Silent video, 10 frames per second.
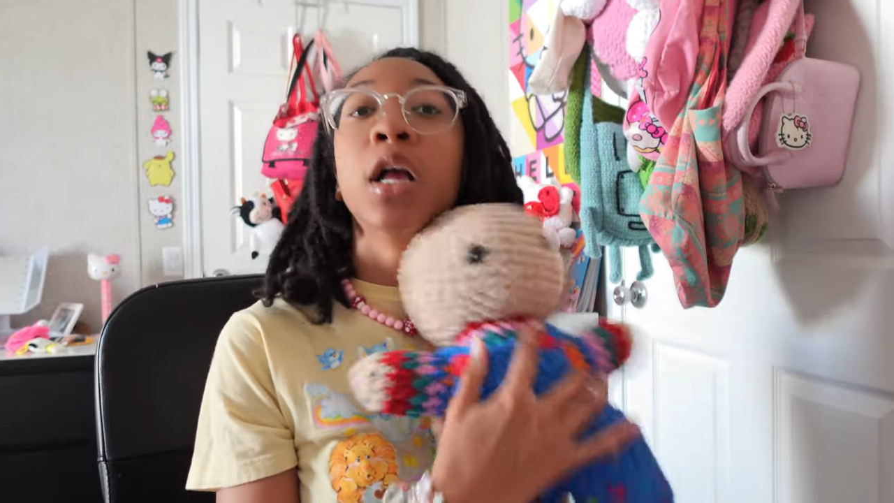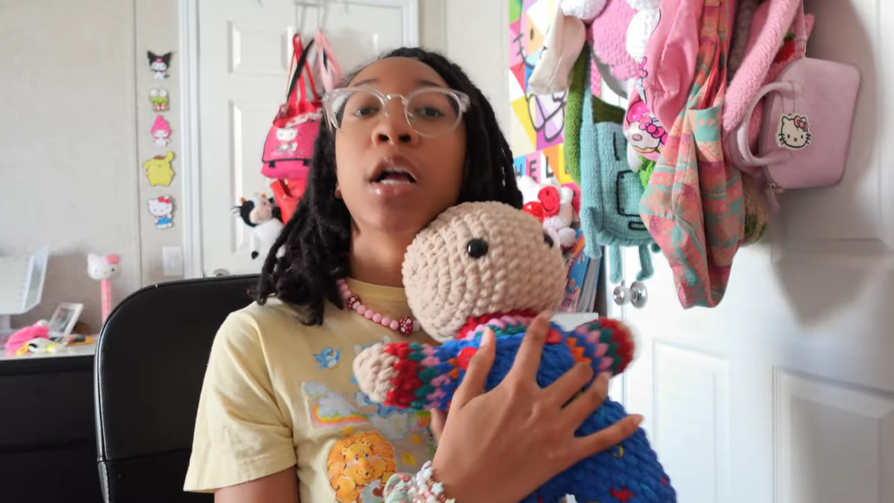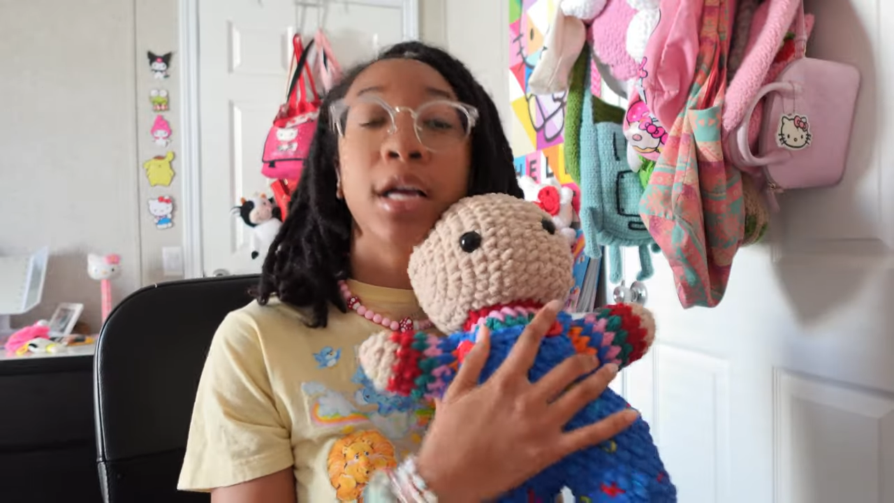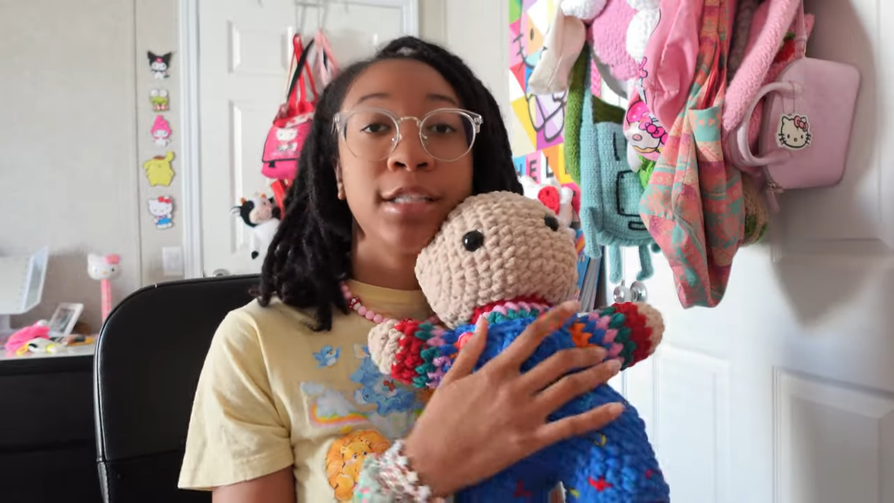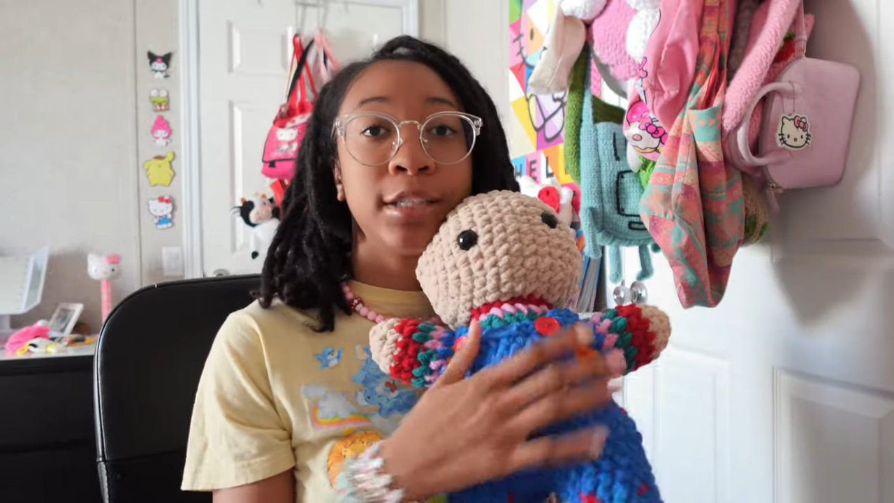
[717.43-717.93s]

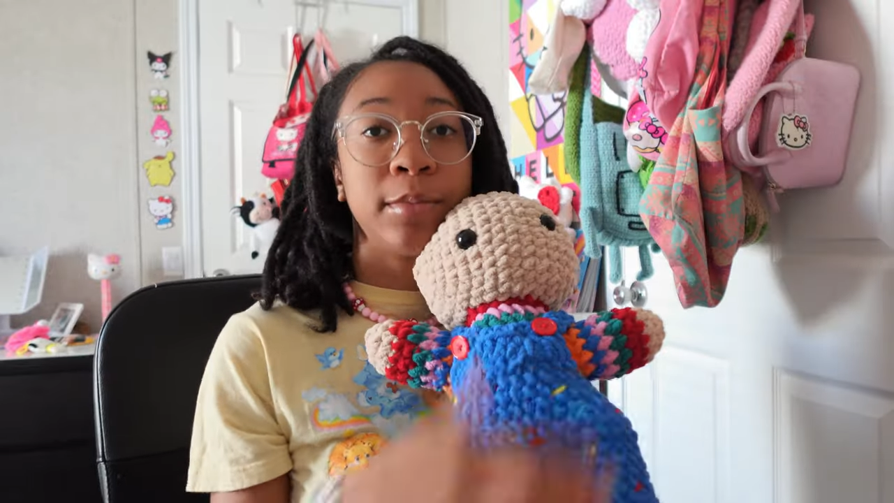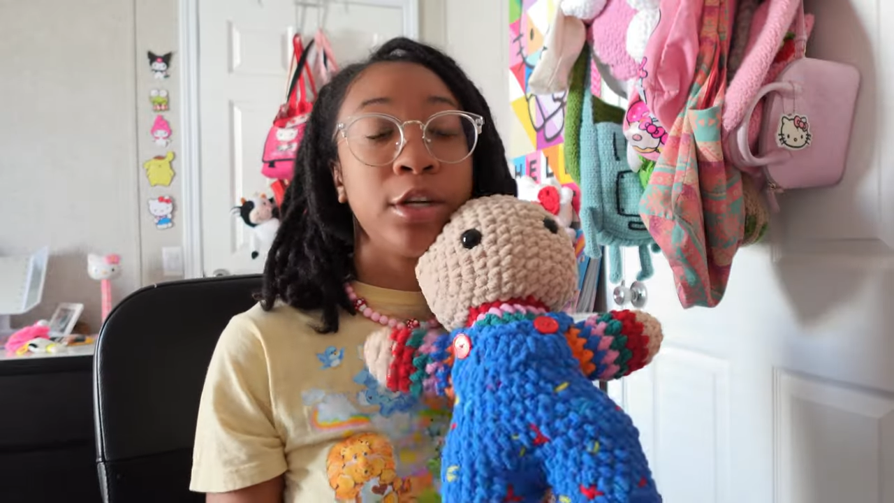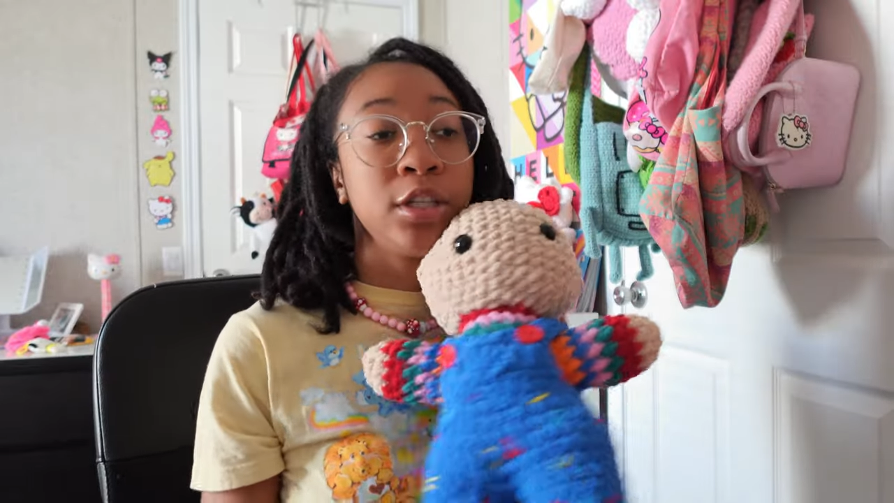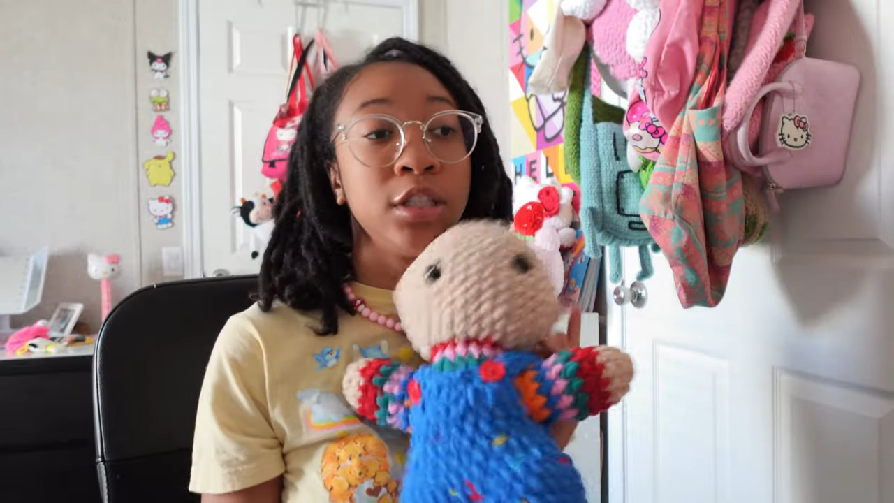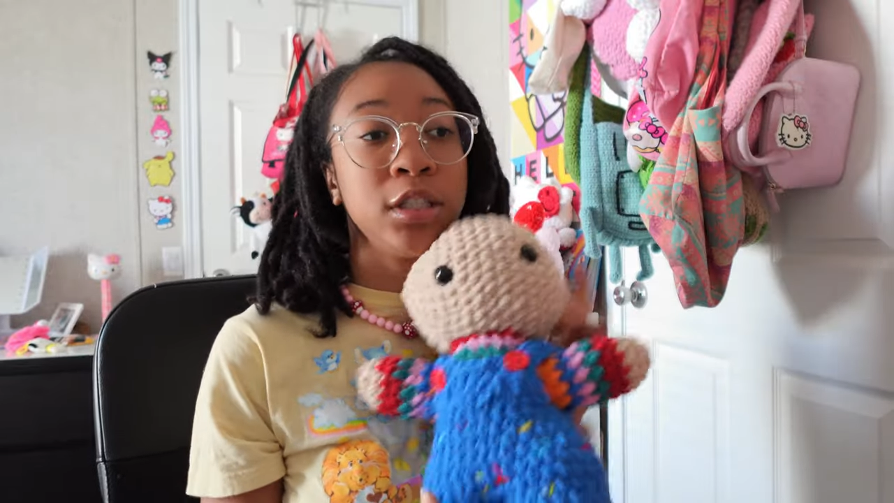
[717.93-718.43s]

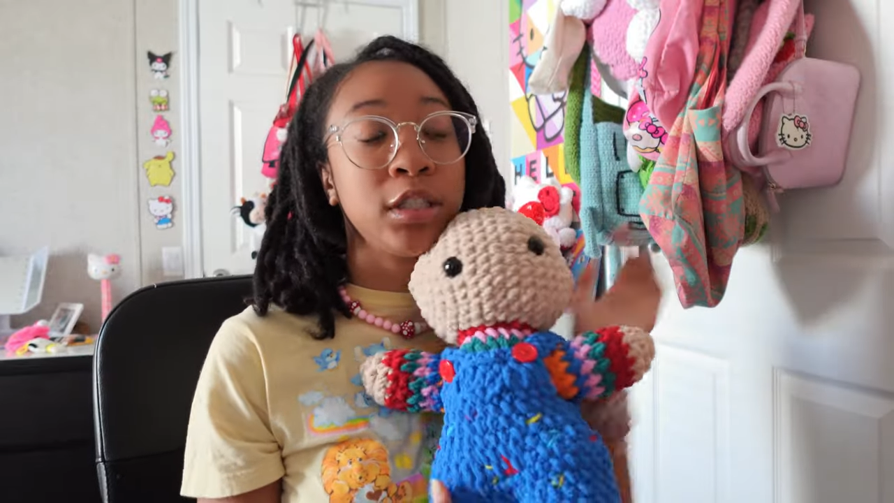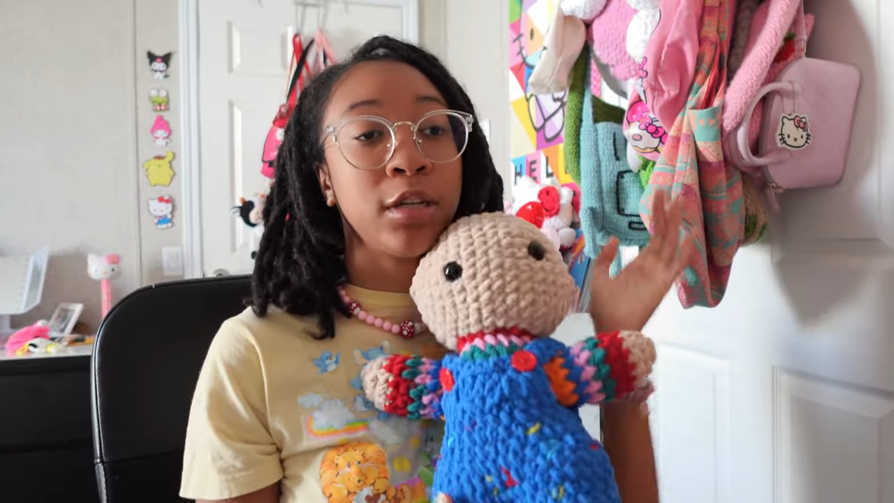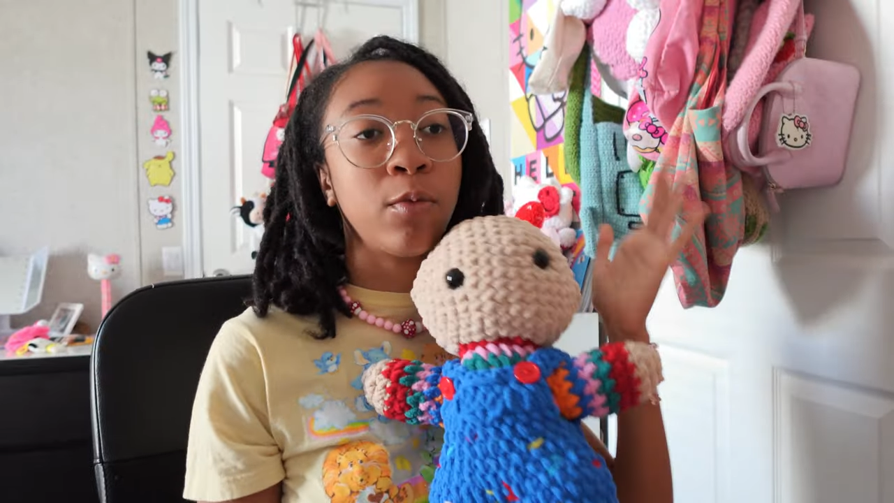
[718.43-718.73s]
customer just sent